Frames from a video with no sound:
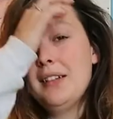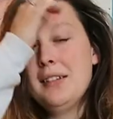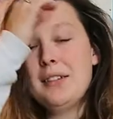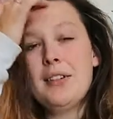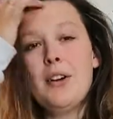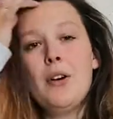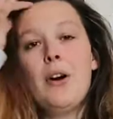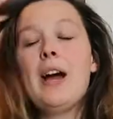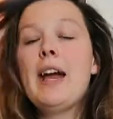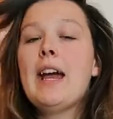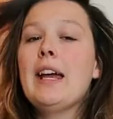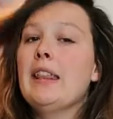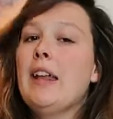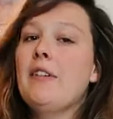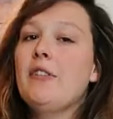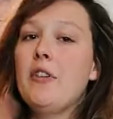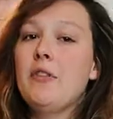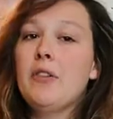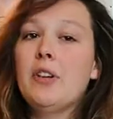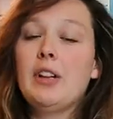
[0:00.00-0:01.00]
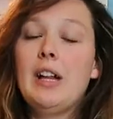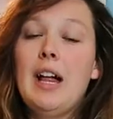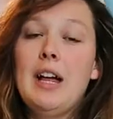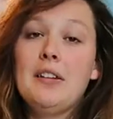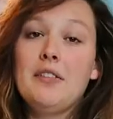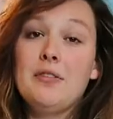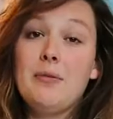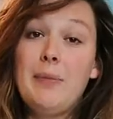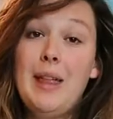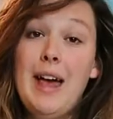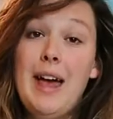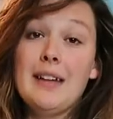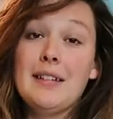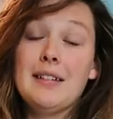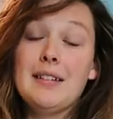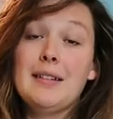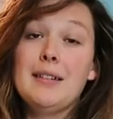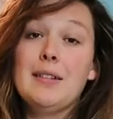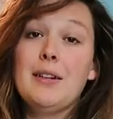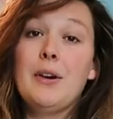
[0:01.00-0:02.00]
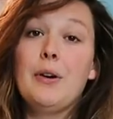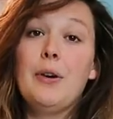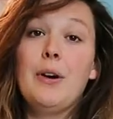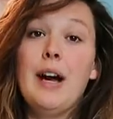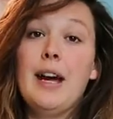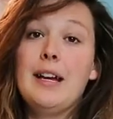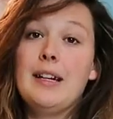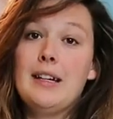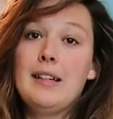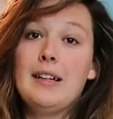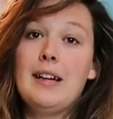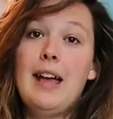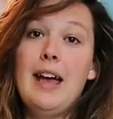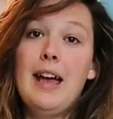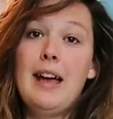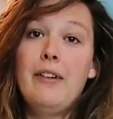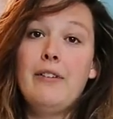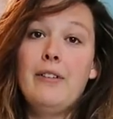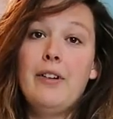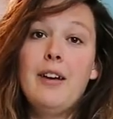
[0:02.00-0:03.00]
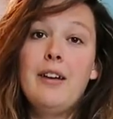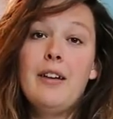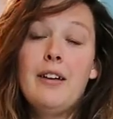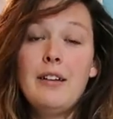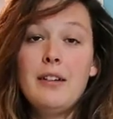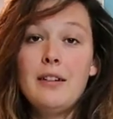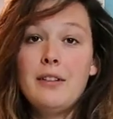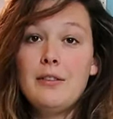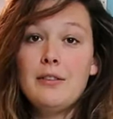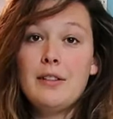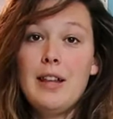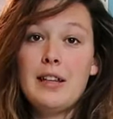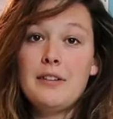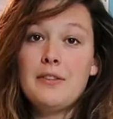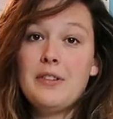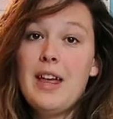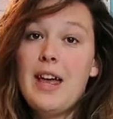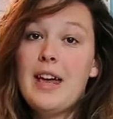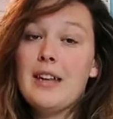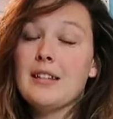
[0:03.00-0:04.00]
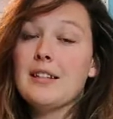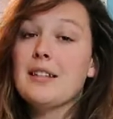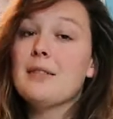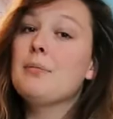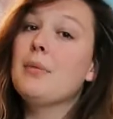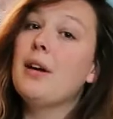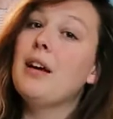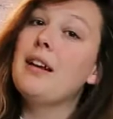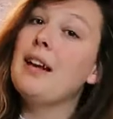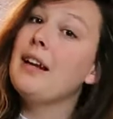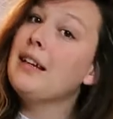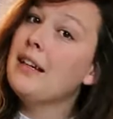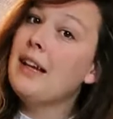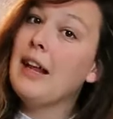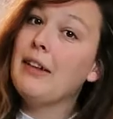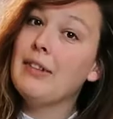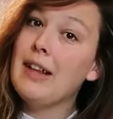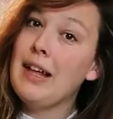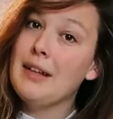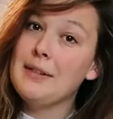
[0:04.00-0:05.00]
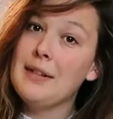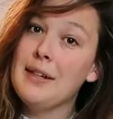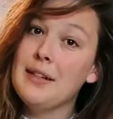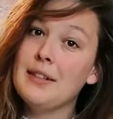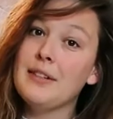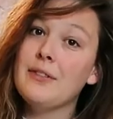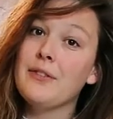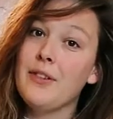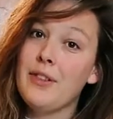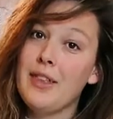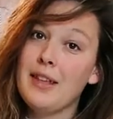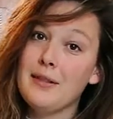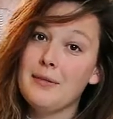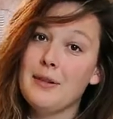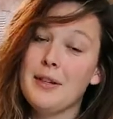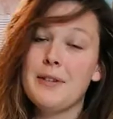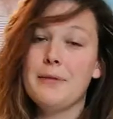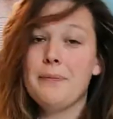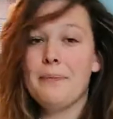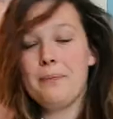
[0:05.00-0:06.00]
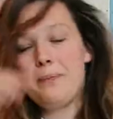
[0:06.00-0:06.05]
So I had leftover glass from that. So I didn't have glass for that, but I did have glass sent for this one.